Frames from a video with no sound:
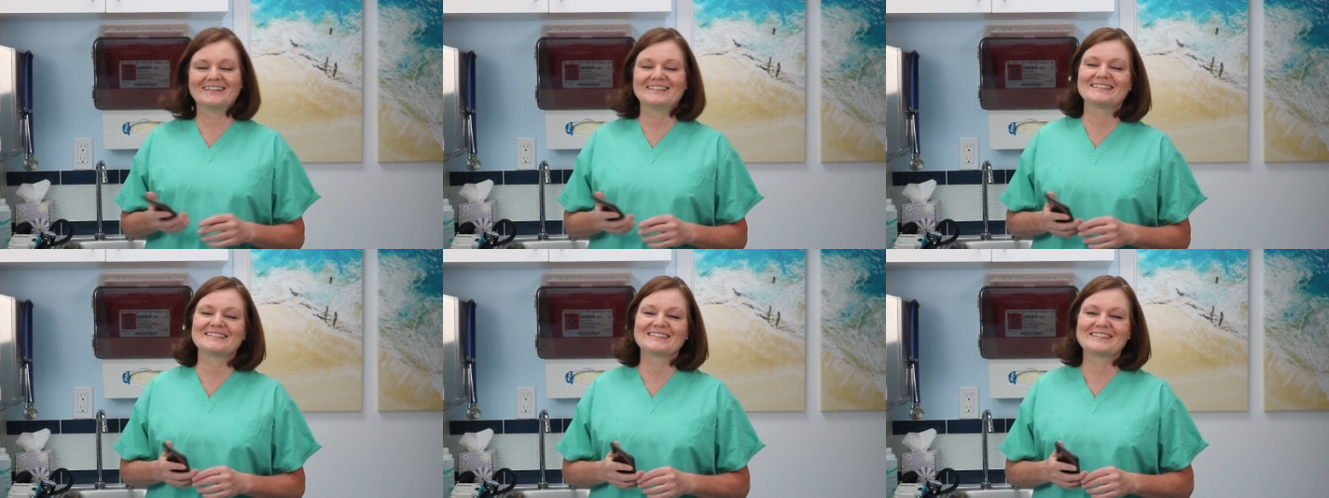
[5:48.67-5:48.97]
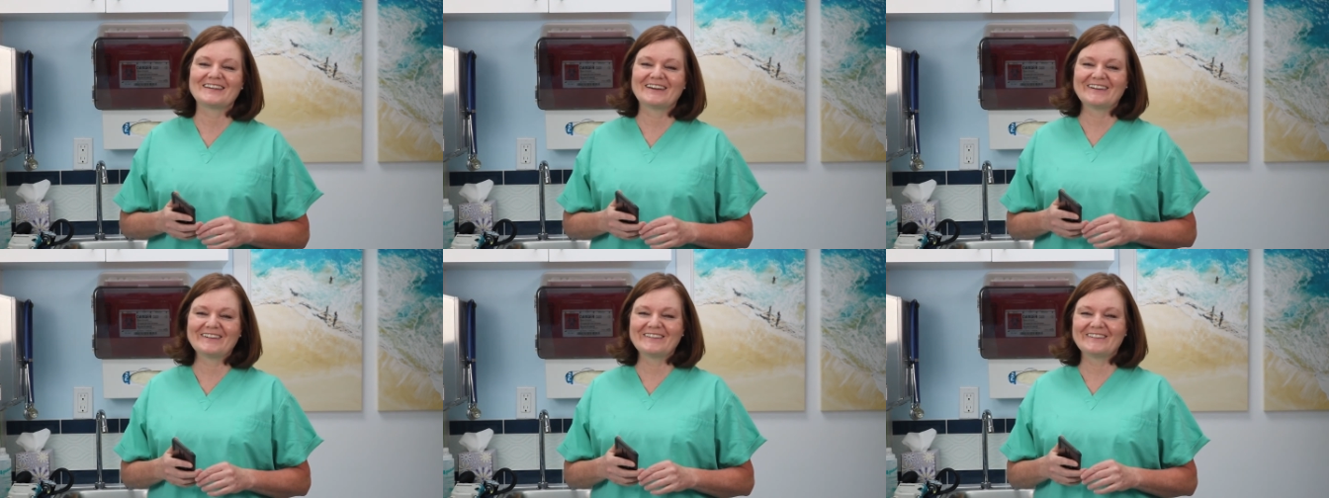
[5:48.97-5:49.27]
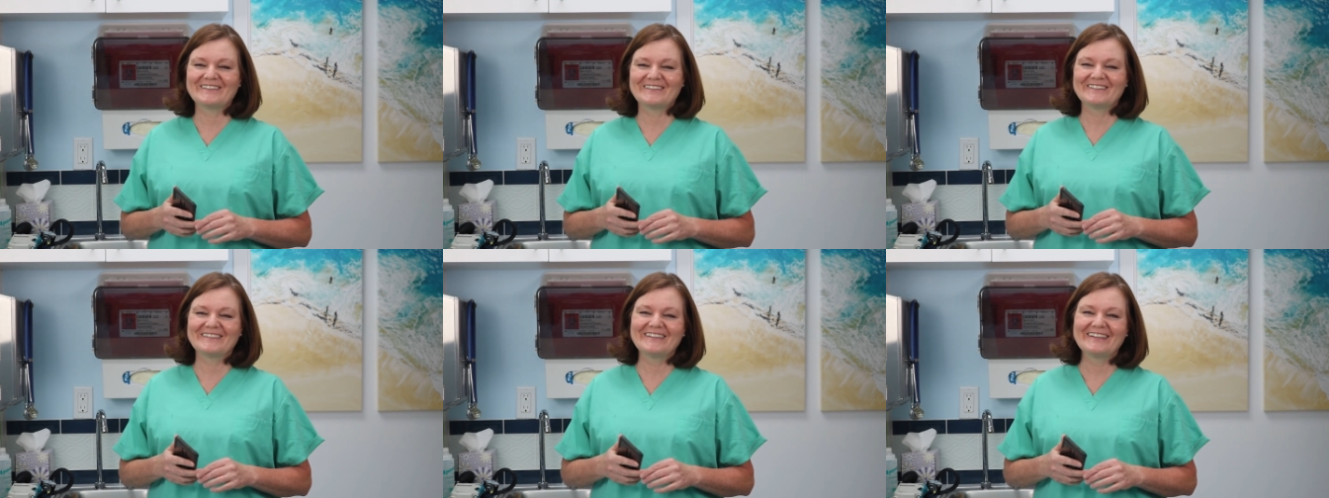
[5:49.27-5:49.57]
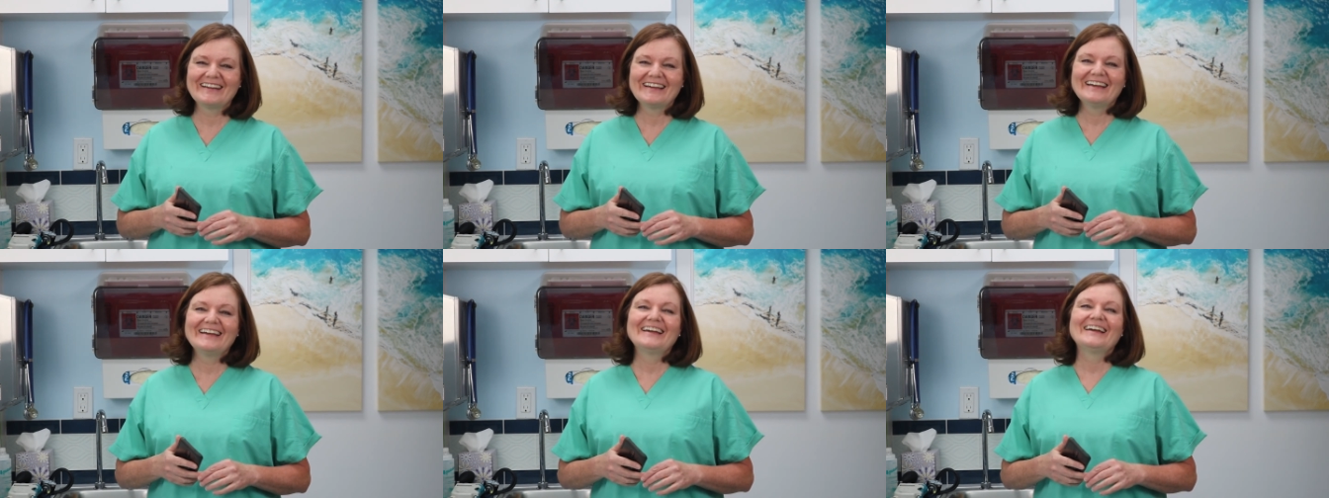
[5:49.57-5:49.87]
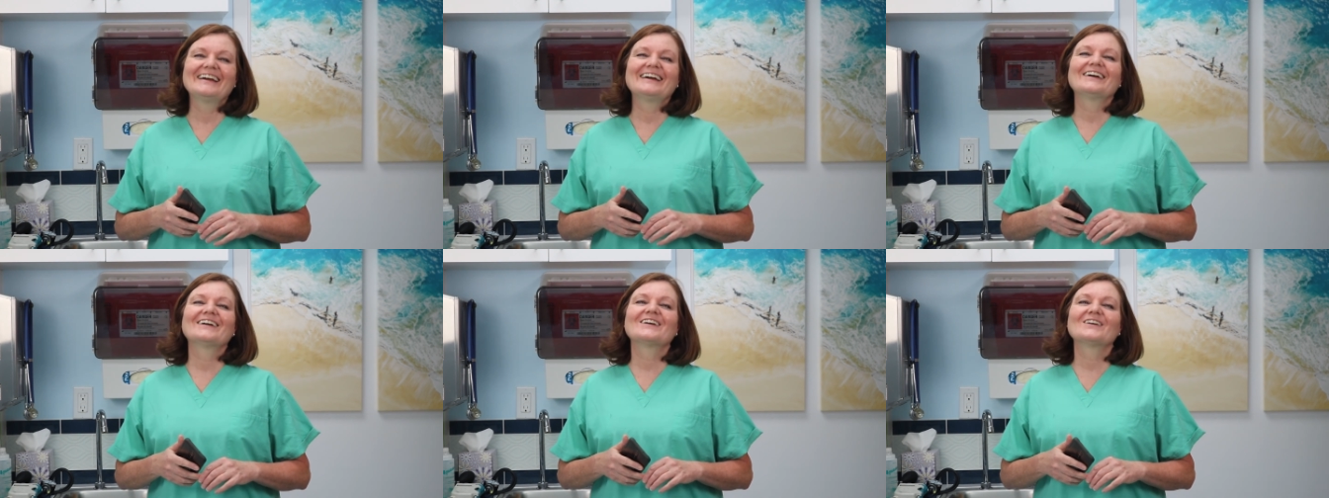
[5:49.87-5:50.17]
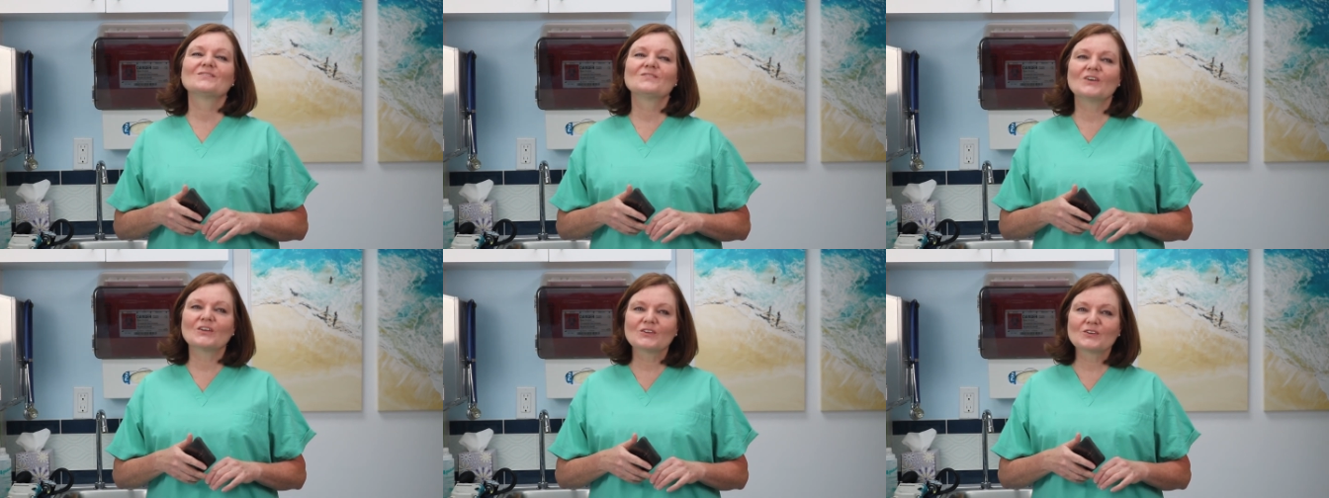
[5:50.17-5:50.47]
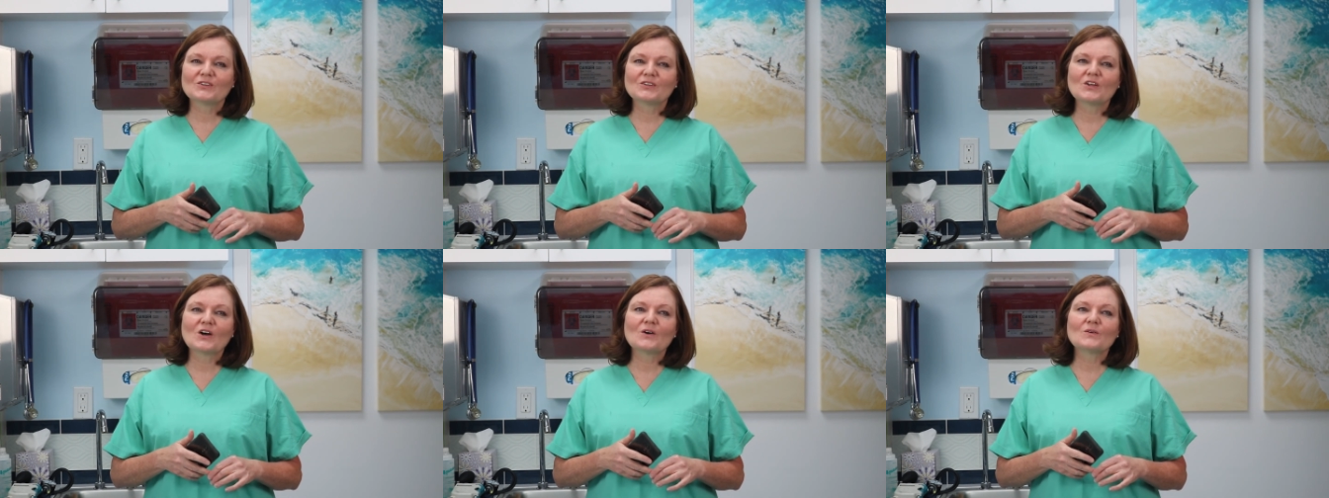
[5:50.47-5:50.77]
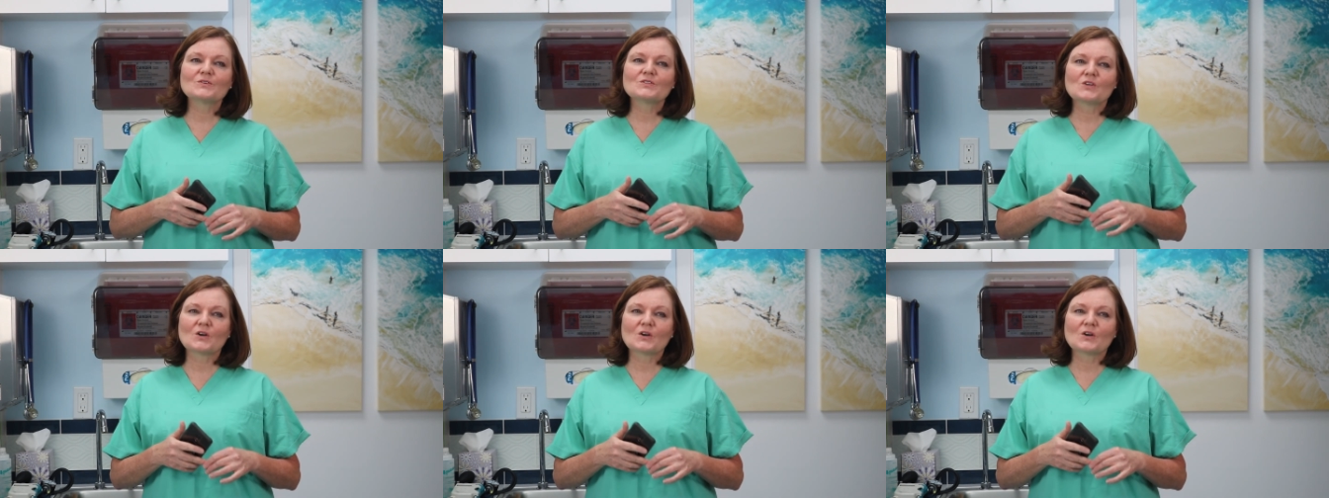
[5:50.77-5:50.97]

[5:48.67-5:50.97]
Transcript: So her mother-in-law was